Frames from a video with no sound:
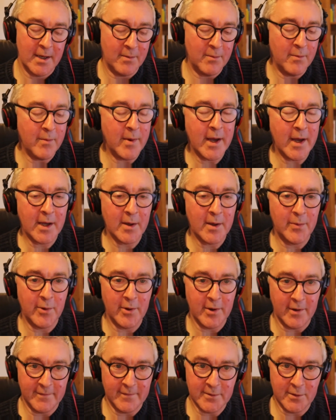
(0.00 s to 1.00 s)
and make a
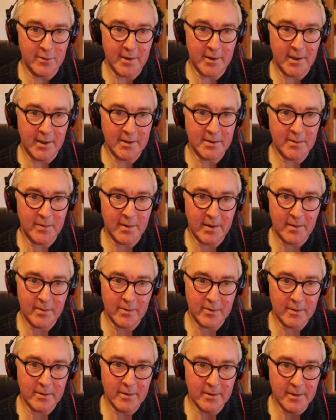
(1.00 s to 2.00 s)
point of talking to
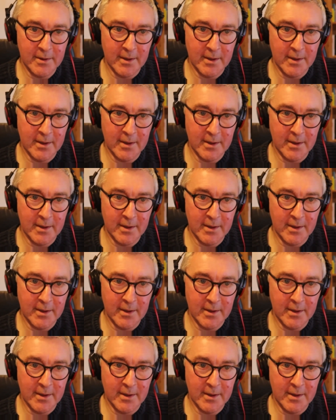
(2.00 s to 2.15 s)
people.